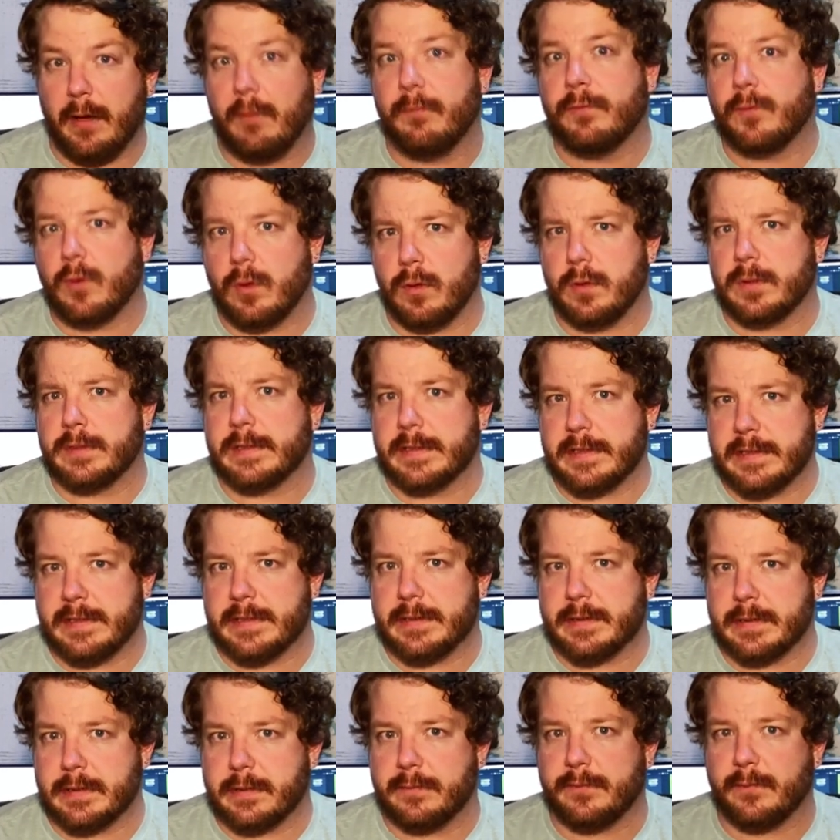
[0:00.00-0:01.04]
of course, because it's
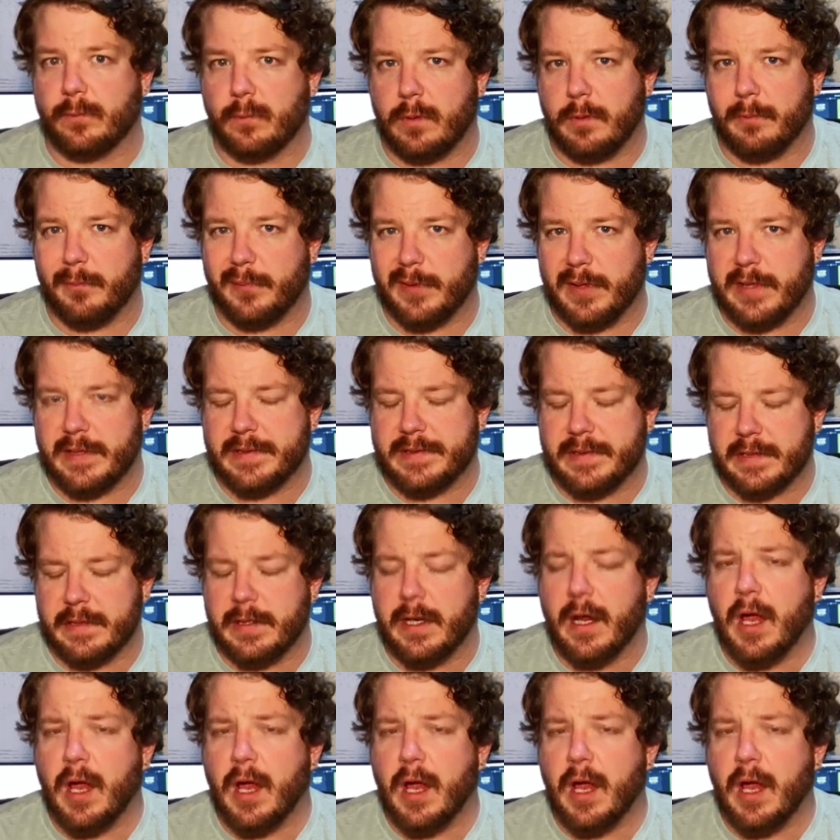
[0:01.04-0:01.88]
just for one person.